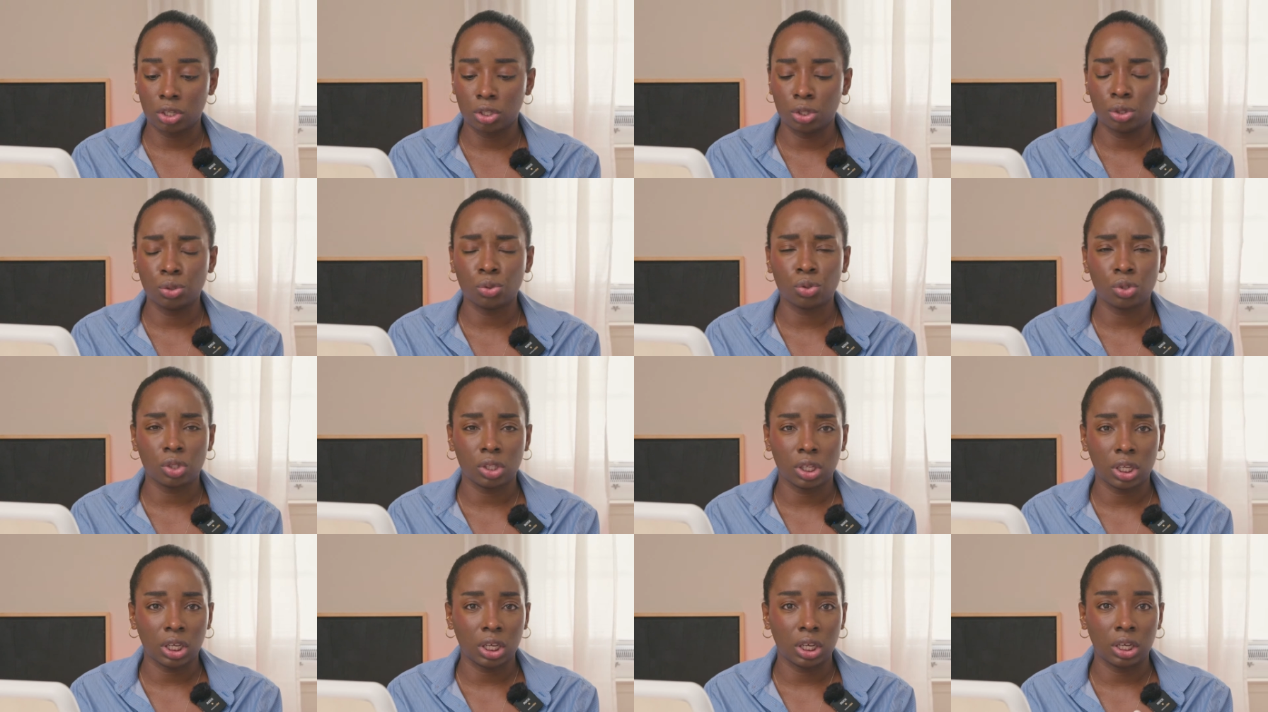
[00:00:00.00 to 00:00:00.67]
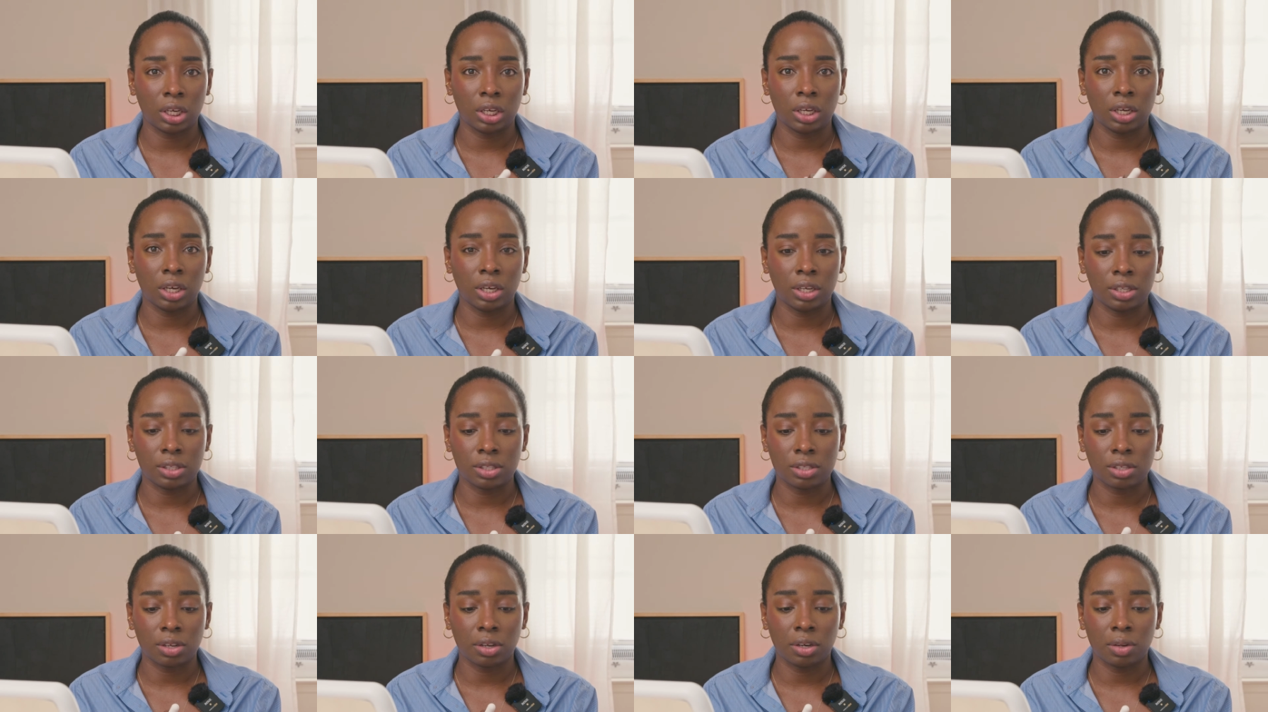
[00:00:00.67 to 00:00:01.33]
Usually
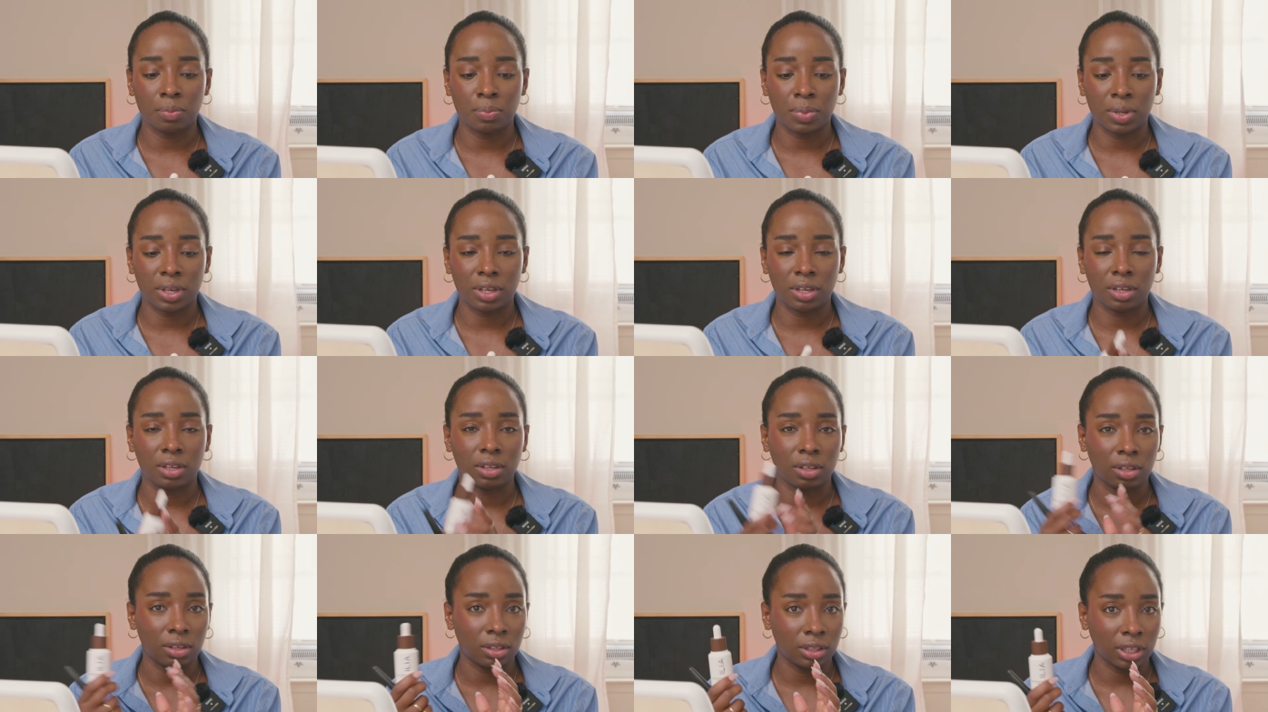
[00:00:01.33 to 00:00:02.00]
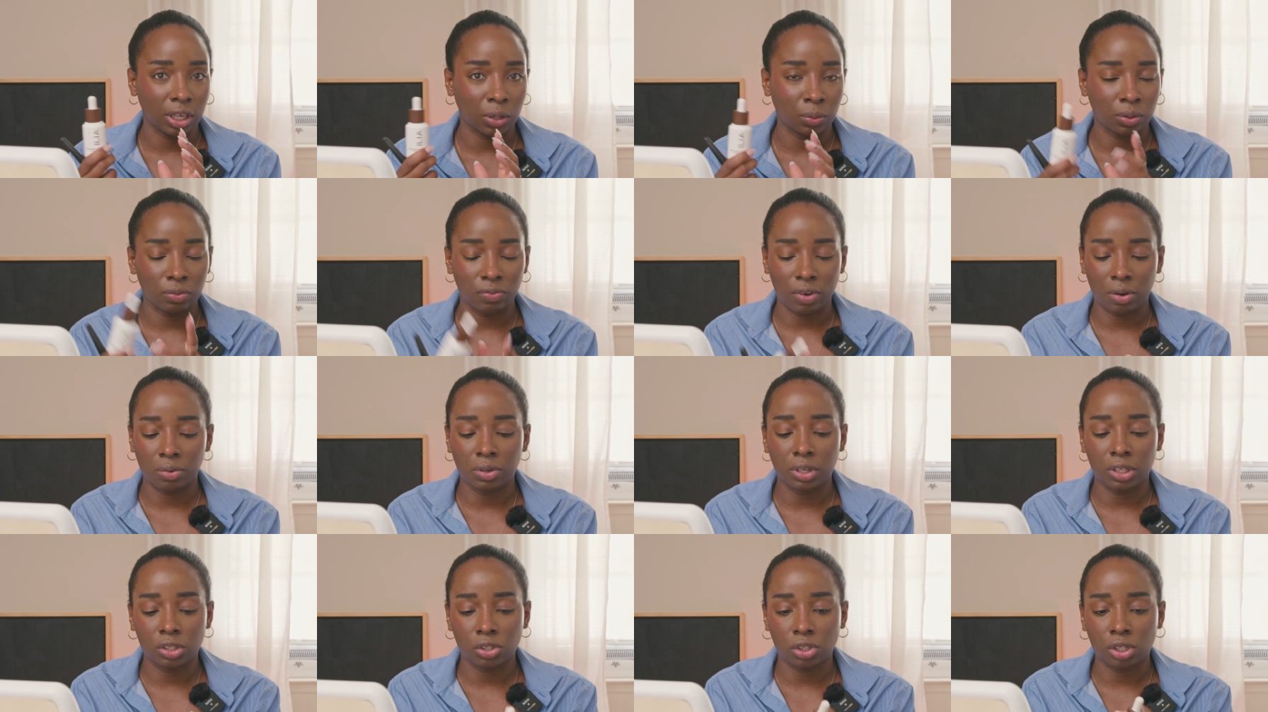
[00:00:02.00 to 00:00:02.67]
it's going to be a liquid
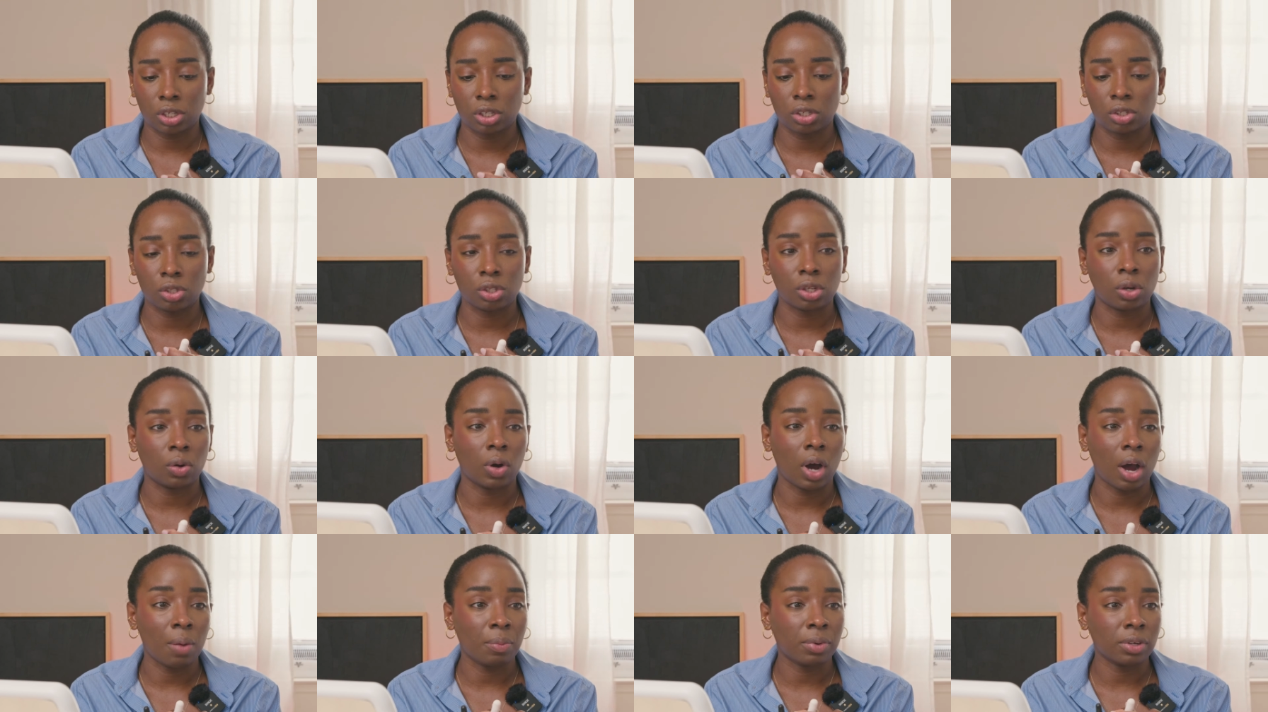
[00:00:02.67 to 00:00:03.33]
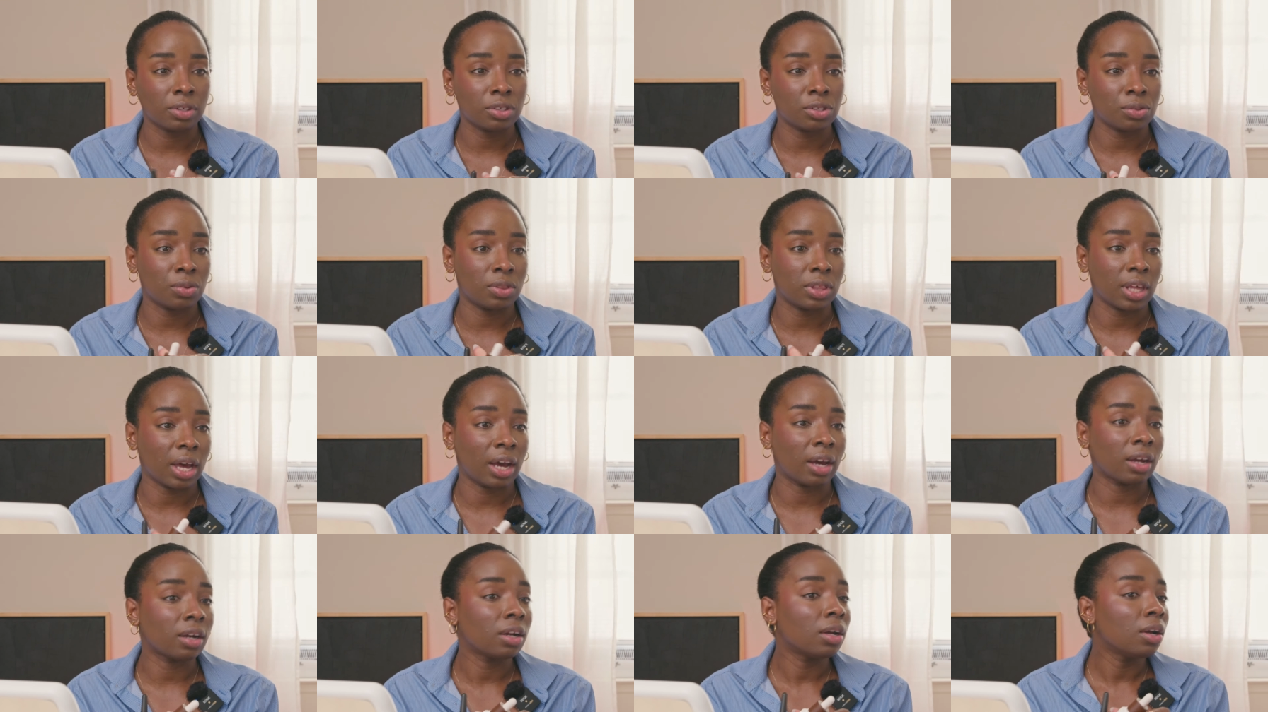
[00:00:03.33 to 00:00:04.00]
foundation. So I'm going to do
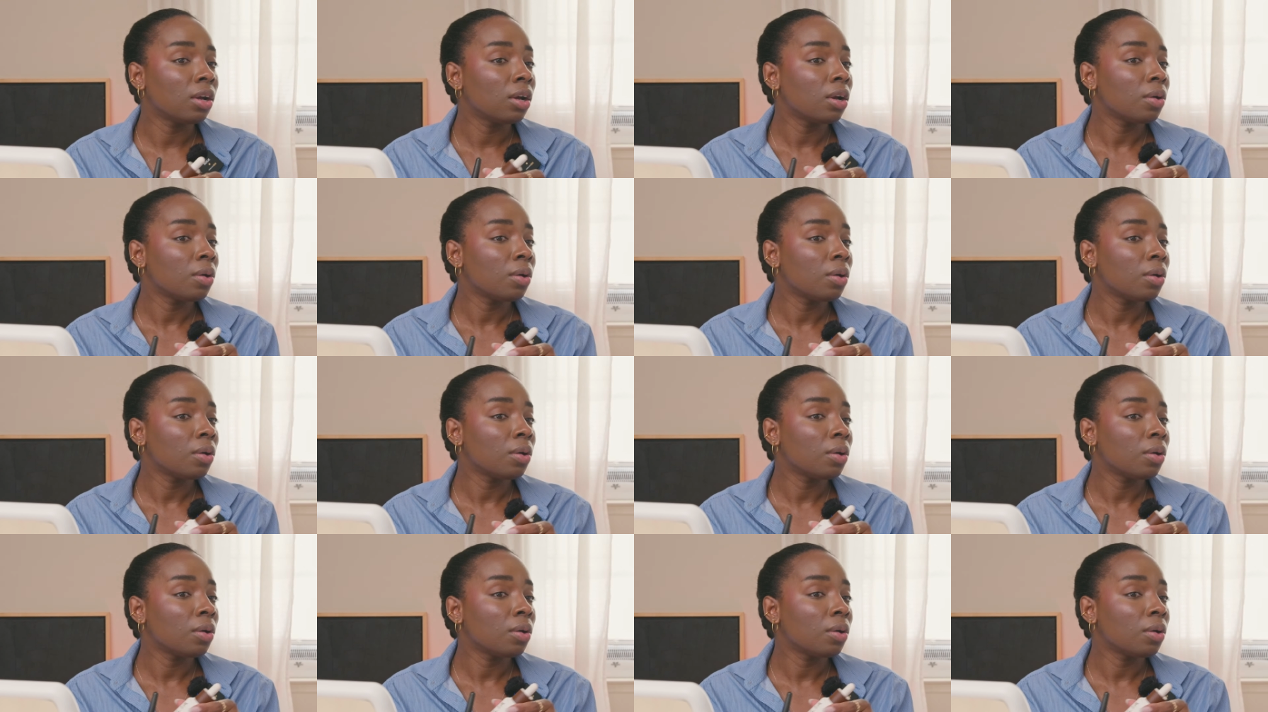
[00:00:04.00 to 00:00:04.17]
that.